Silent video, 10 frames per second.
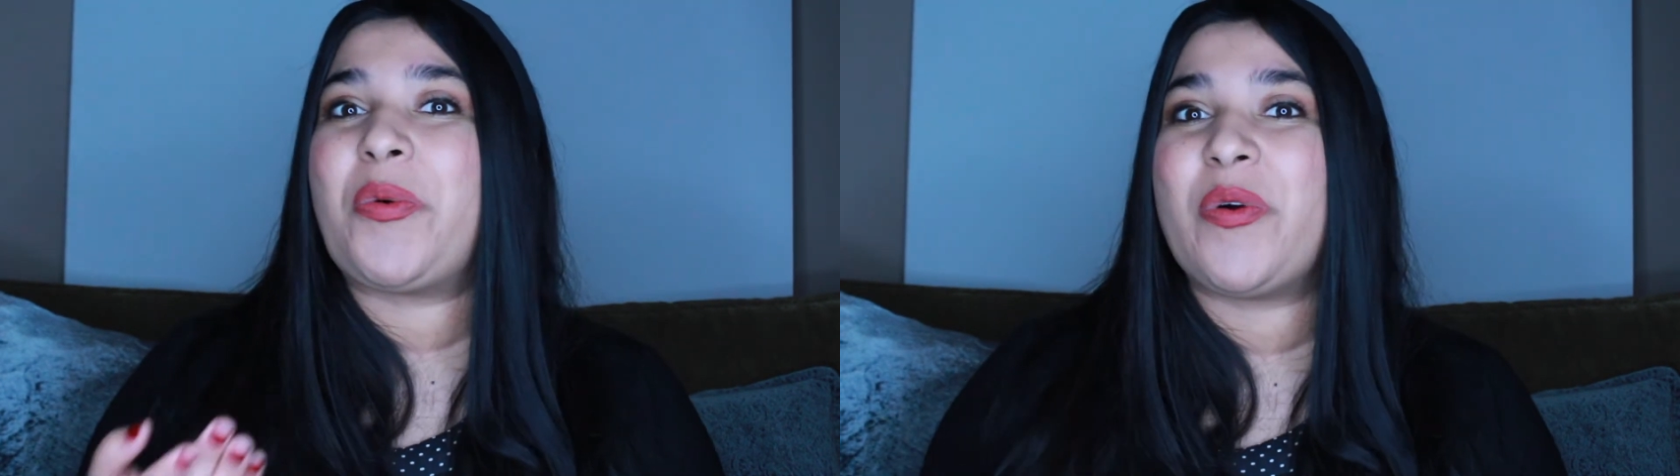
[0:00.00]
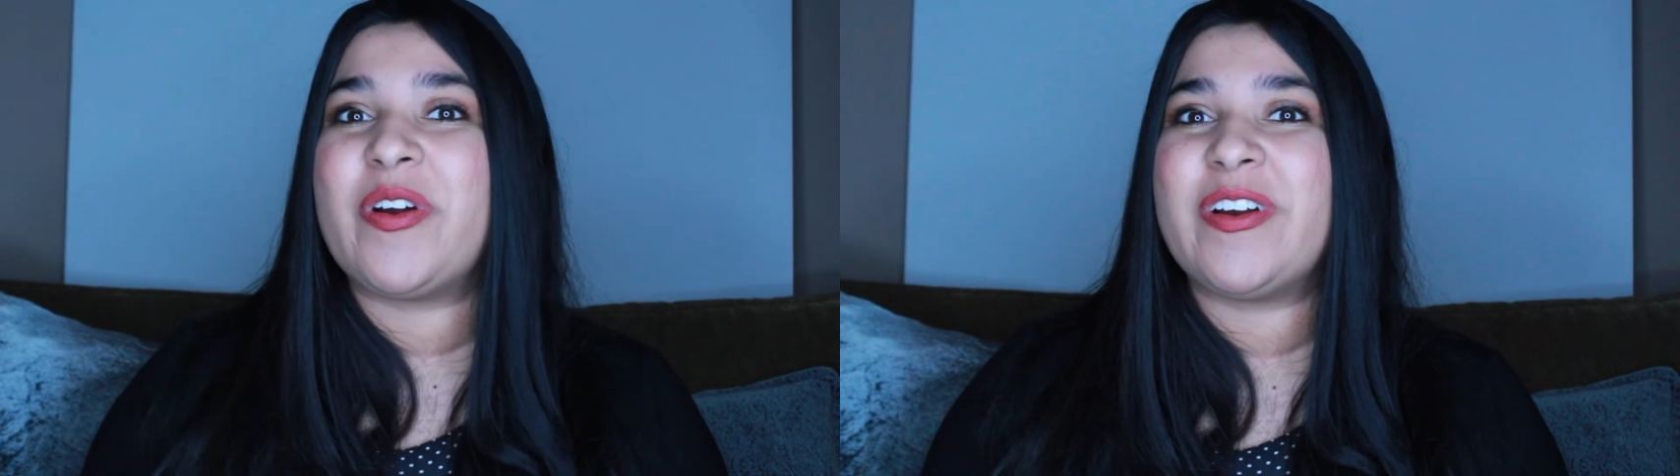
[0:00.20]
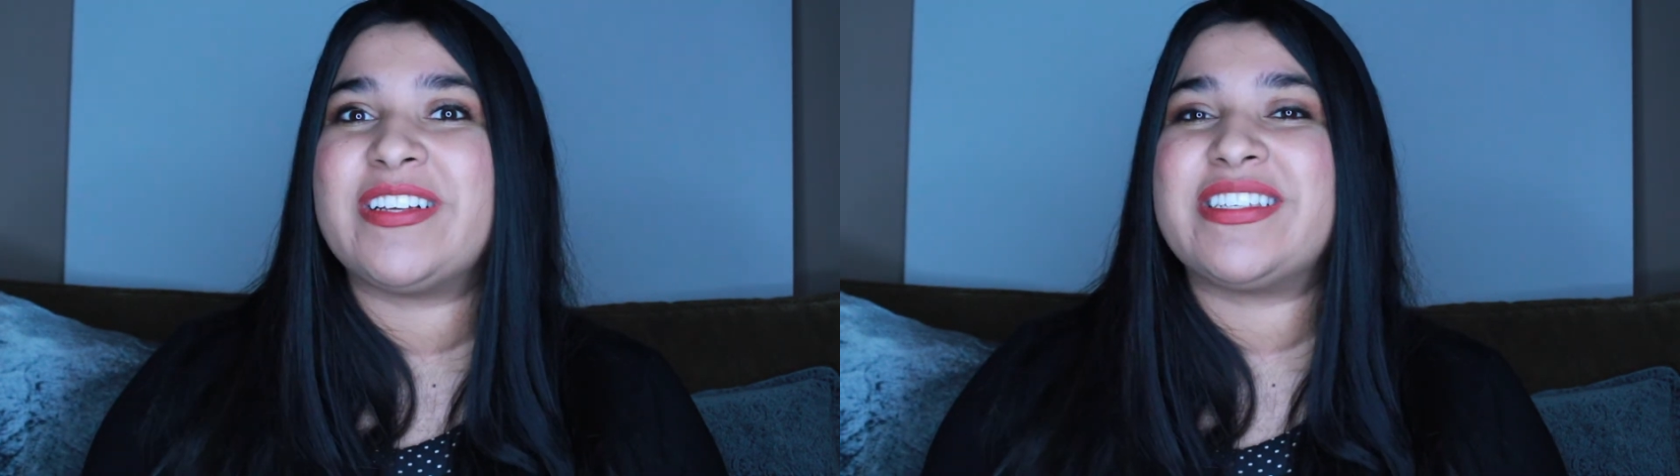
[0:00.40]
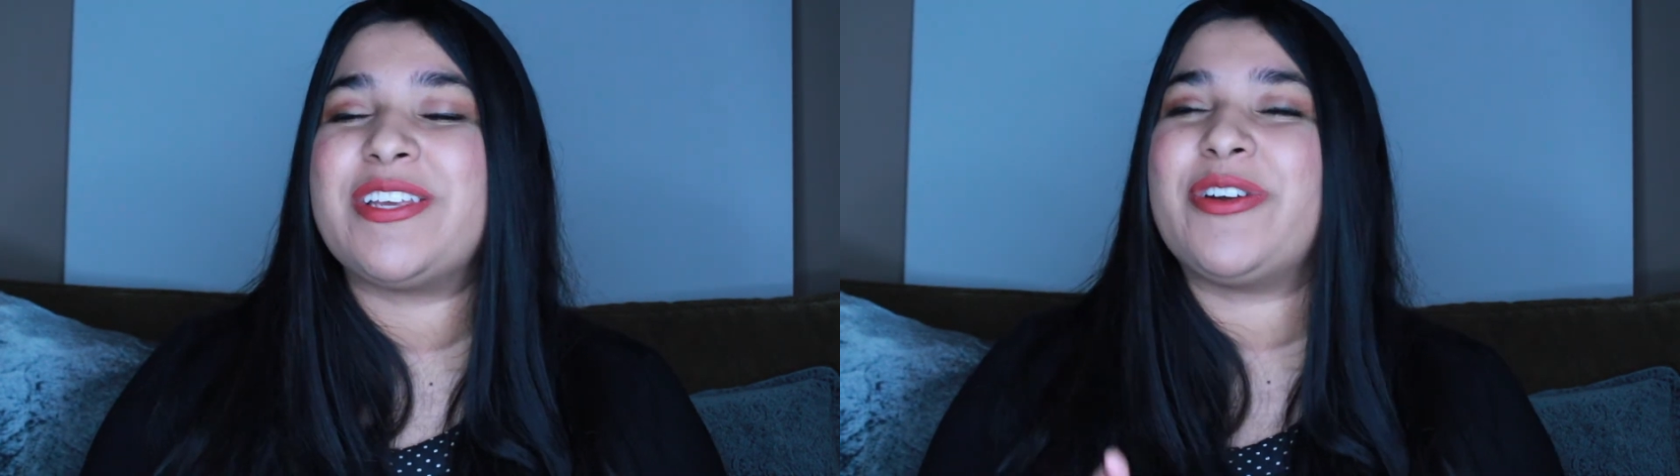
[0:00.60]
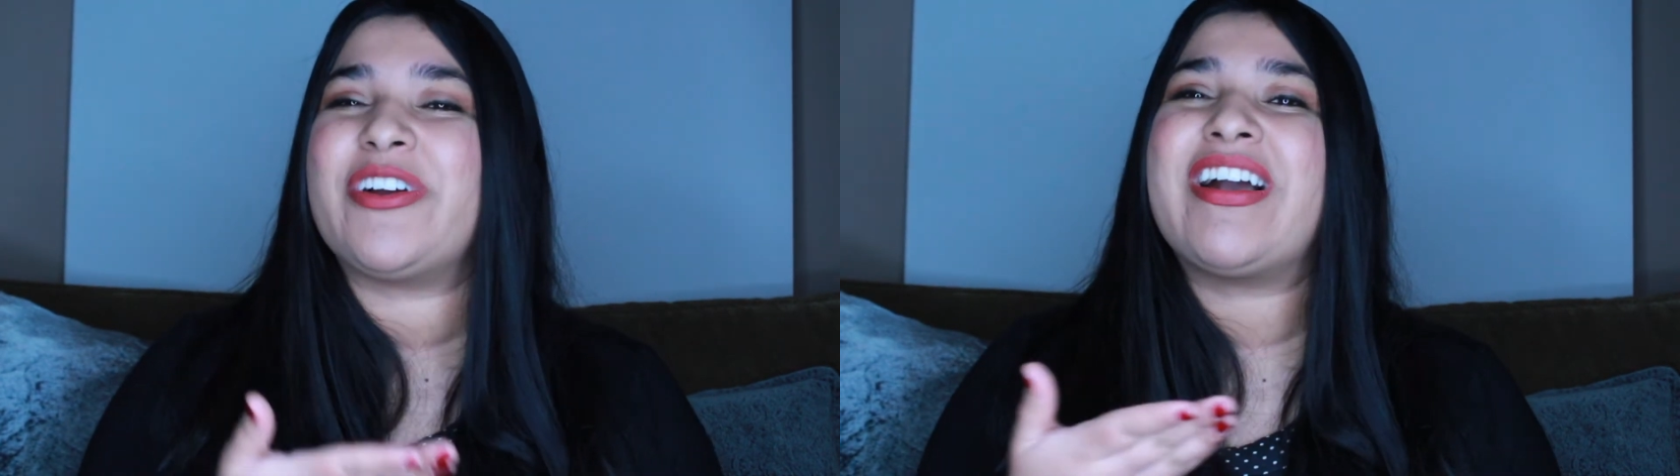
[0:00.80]
words
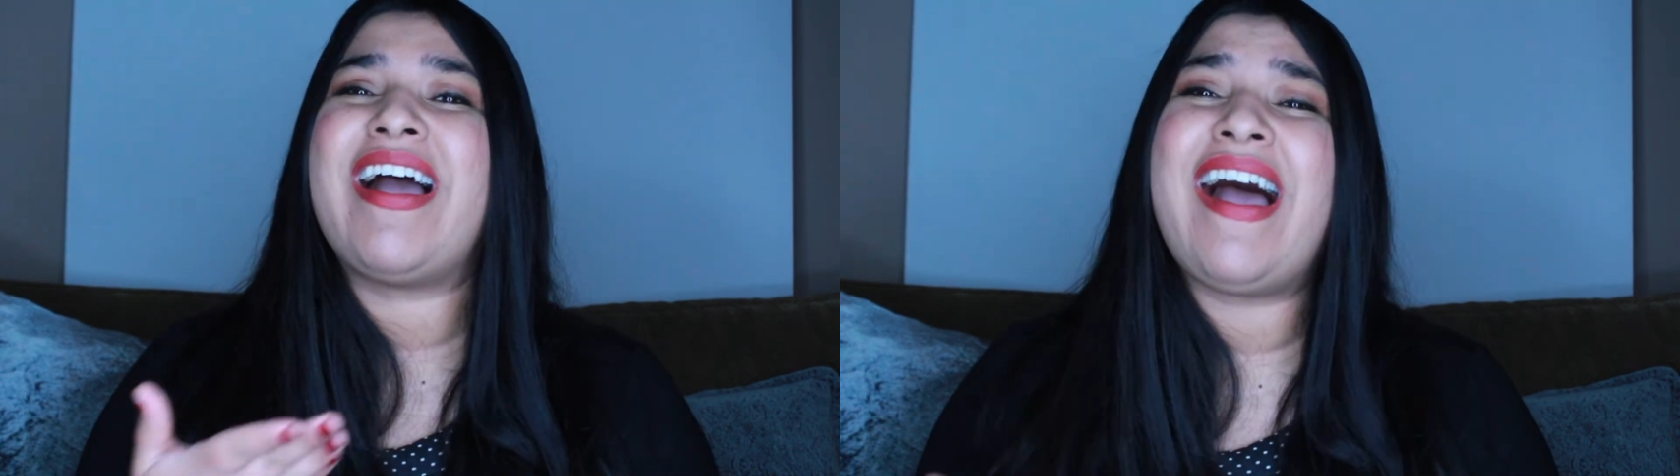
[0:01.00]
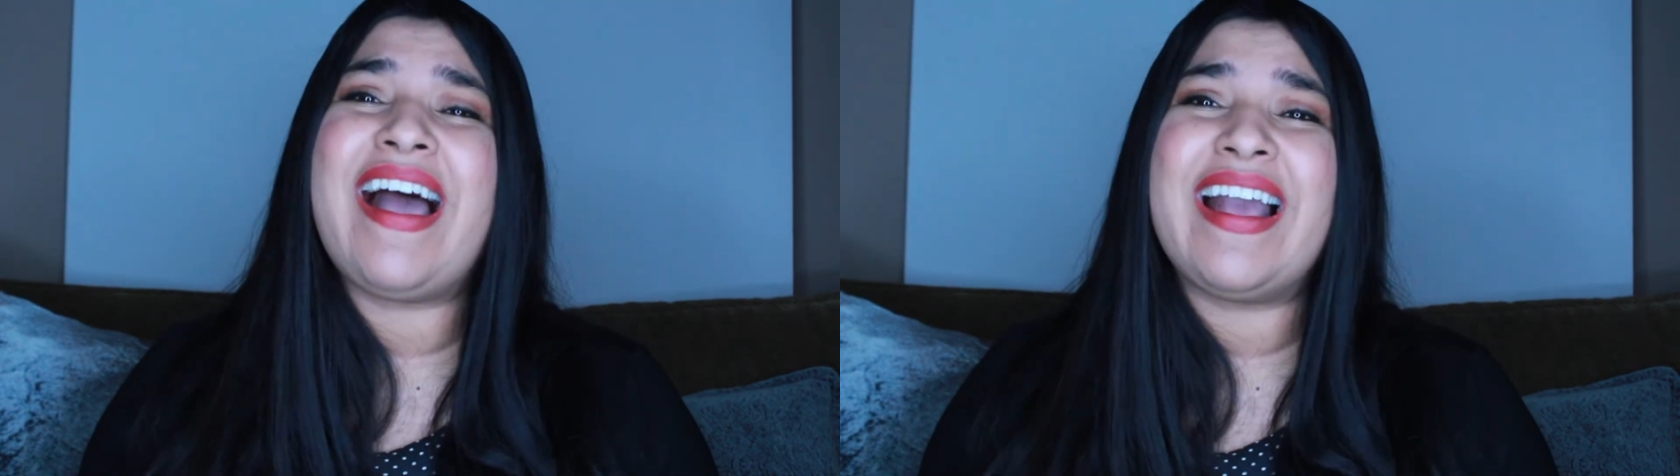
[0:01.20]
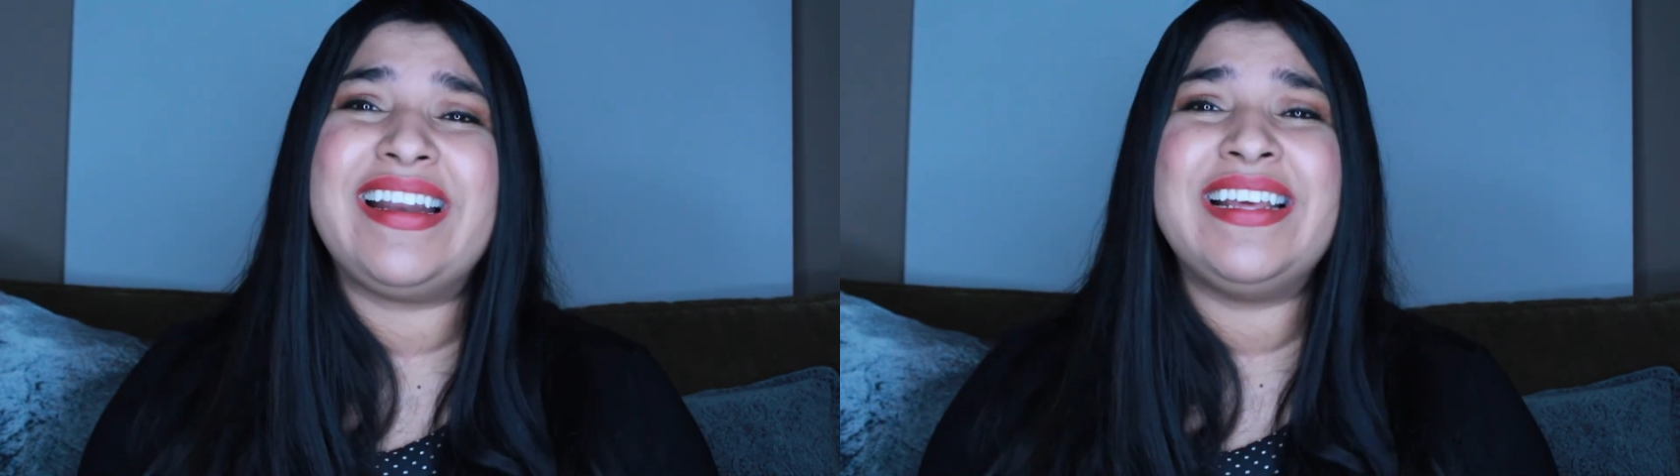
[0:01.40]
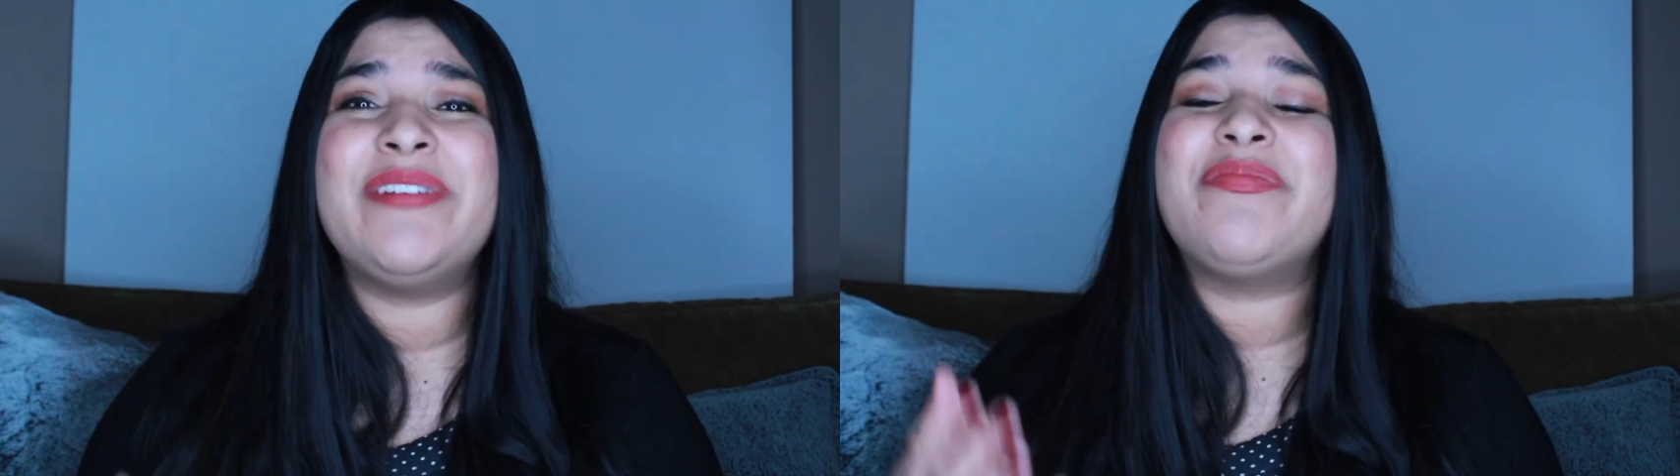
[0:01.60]
and you're kind,